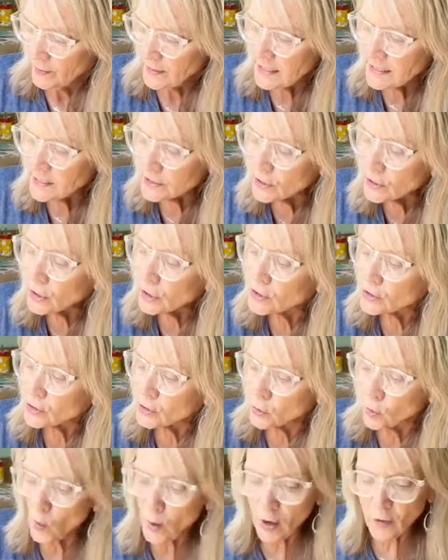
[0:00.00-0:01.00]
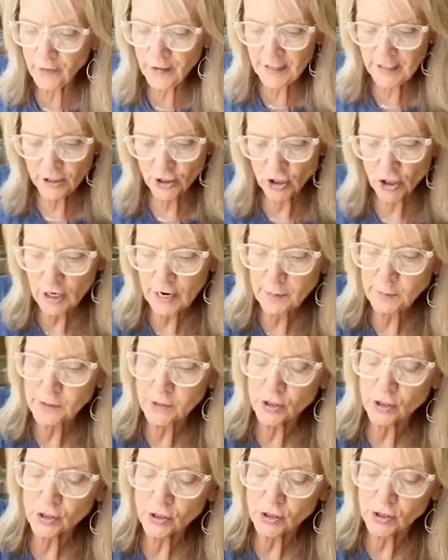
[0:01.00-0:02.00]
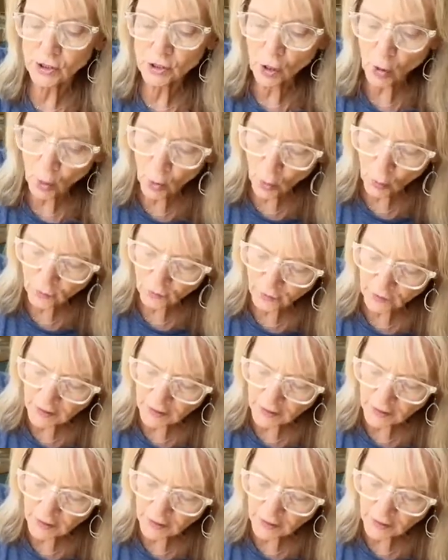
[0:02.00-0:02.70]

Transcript: These little 12-inch shapes are so